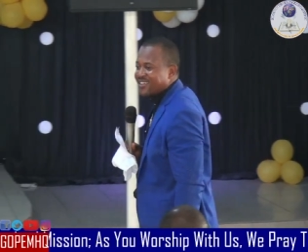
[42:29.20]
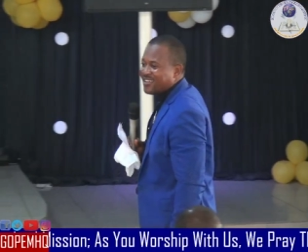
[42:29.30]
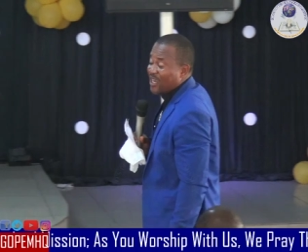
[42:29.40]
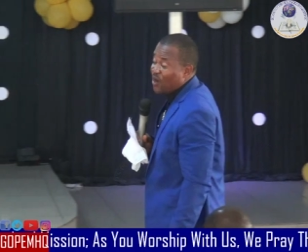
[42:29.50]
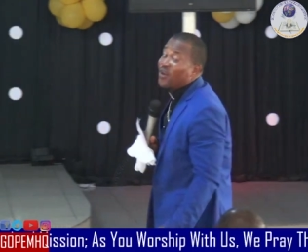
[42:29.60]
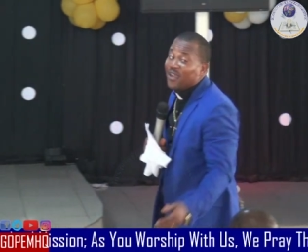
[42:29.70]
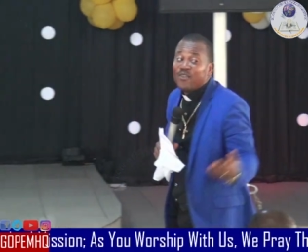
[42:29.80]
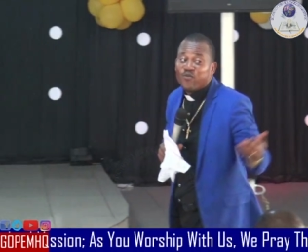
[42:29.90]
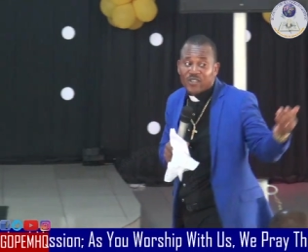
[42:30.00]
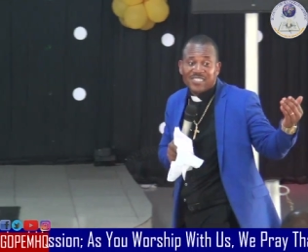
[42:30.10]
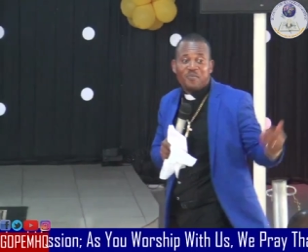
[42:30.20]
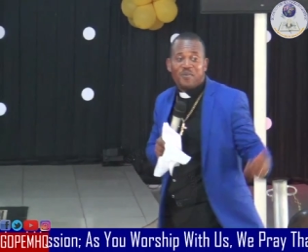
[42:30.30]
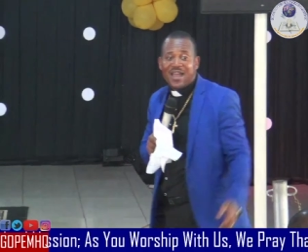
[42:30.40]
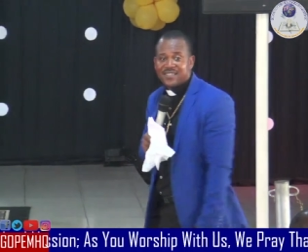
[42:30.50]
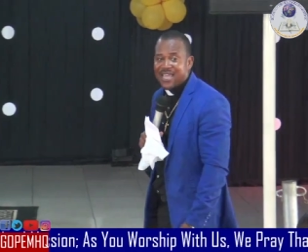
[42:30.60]
know, it was in the
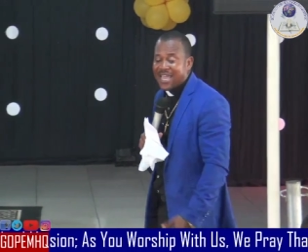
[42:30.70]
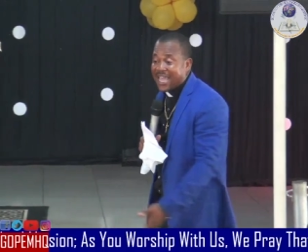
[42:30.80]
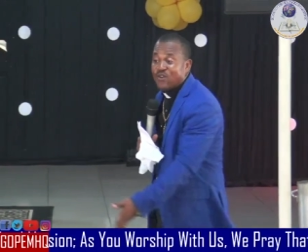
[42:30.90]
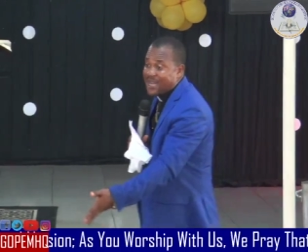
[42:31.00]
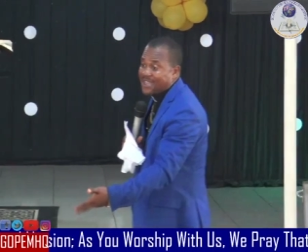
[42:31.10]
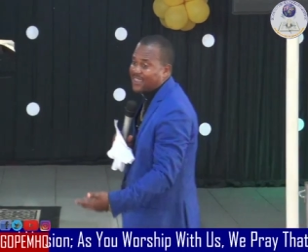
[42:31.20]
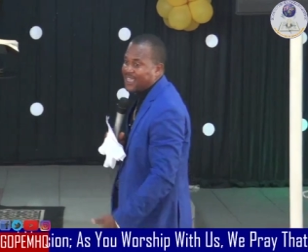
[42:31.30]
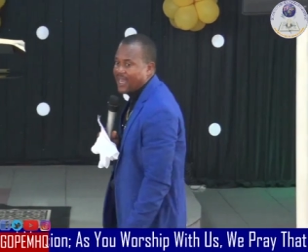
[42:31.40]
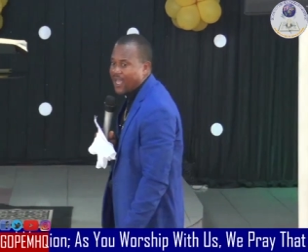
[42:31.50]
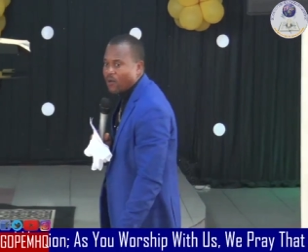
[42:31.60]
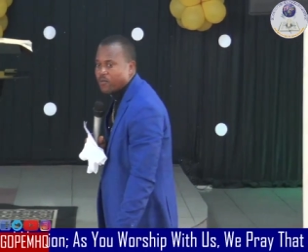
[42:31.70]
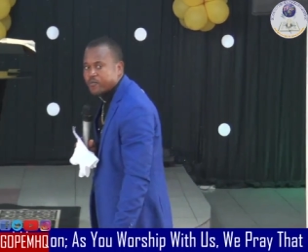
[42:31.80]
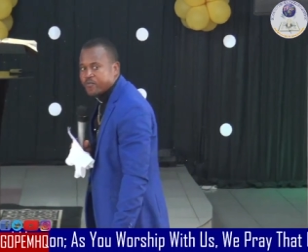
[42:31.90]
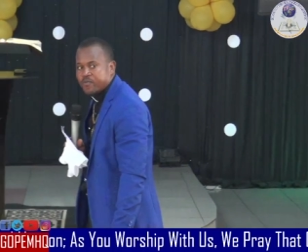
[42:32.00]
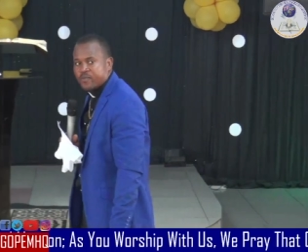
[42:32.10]
past. I can't do that again now.
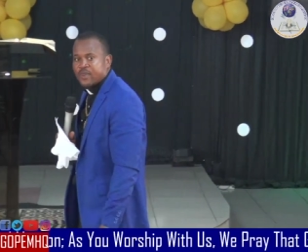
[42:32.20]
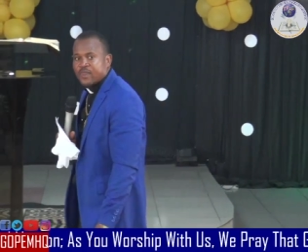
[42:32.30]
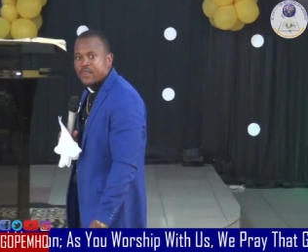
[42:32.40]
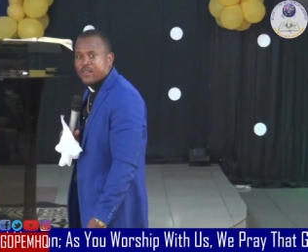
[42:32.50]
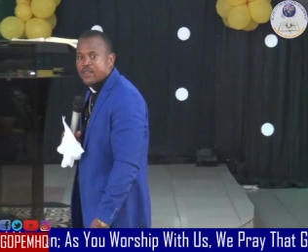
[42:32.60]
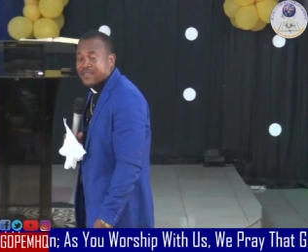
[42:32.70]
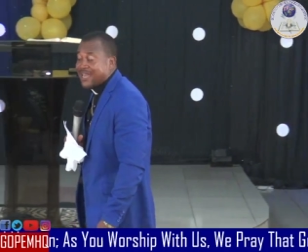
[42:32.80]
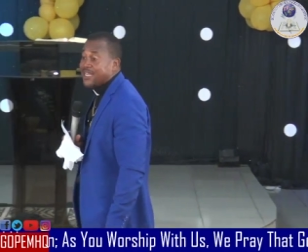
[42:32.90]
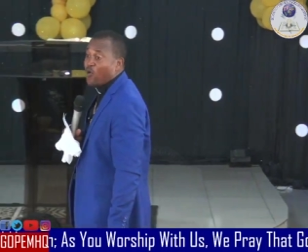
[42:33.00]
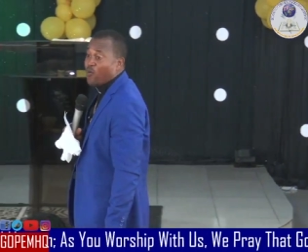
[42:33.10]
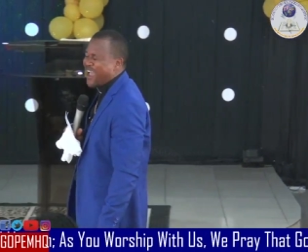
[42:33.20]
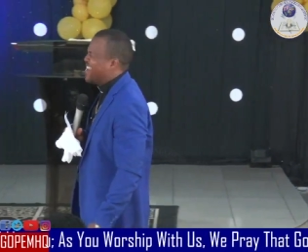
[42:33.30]
It's an Igbo man,